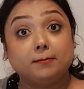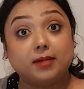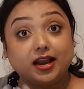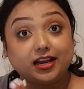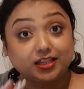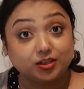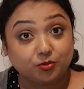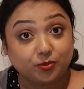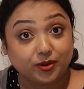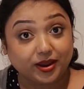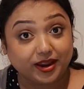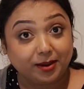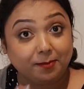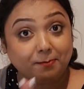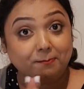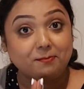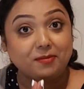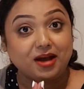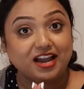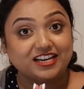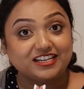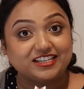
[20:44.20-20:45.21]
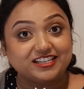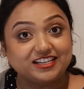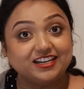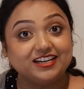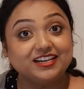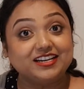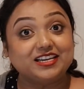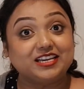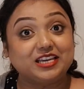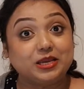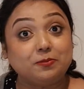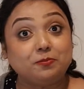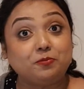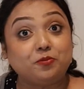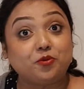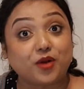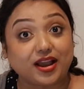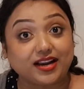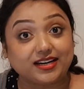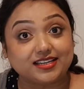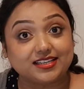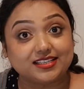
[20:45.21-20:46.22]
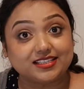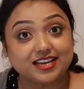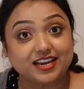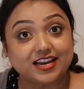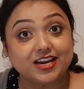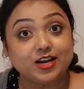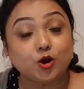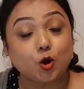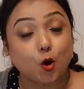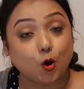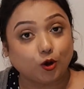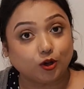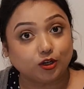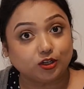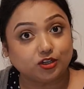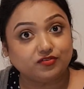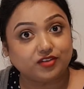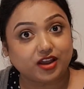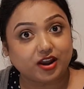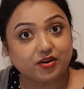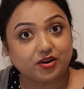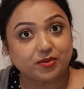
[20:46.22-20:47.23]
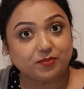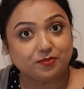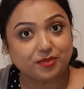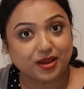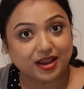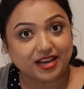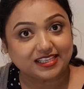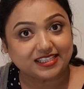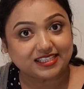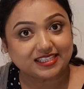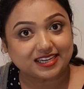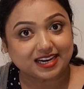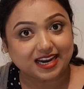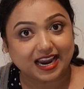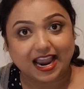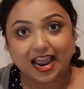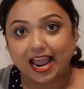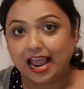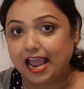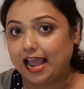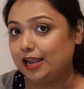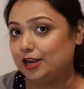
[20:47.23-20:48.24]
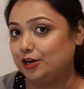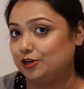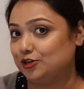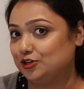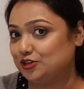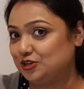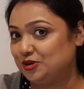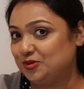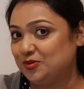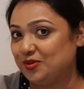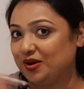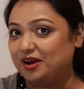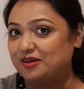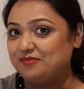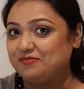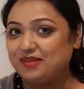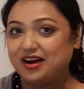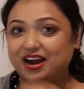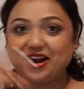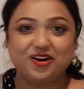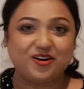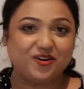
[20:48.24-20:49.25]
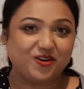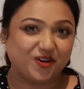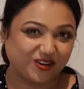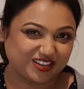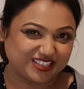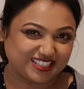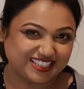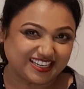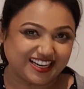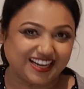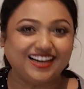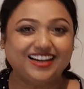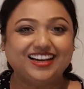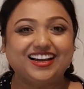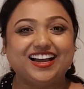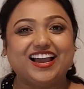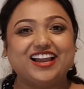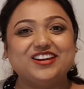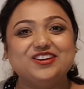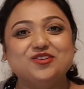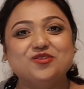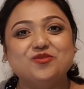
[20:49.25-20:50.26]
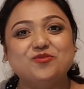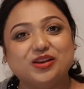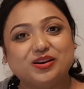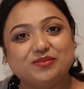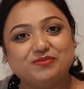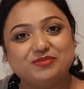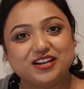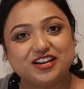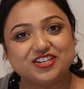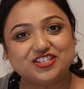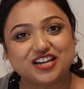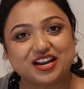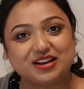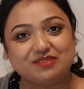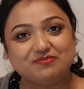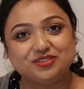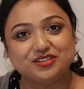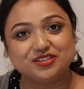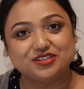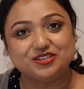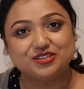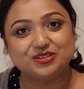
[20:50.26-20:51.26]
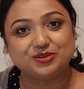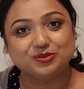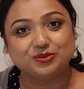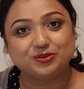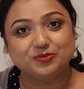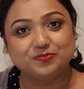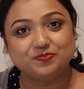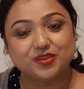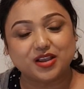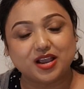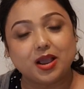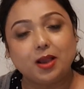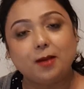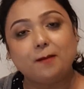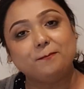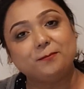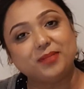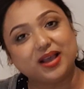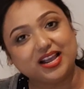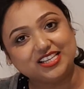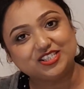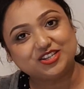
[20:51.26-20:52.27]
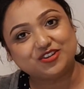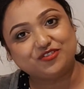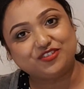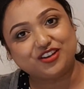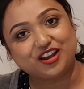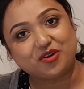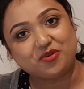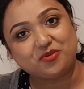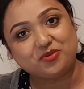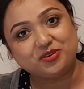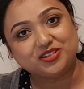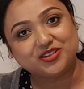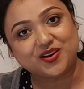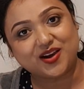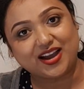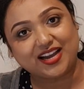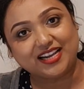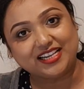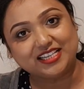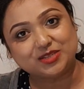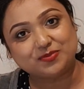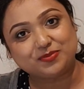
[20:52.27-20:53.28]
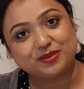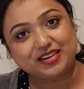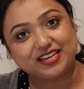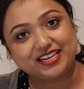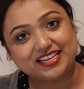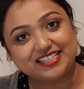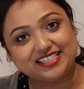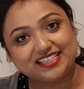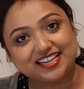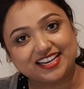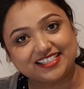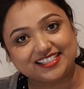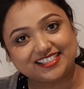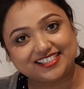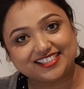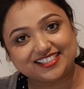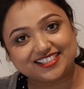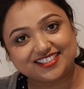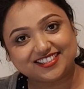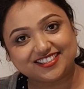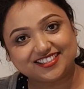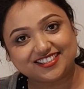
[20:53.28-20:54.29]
By the way, my dear, keep practicing. All the very best, and you are my rock star and you will be a champion soon. Best of luck with your IELTS speaking test.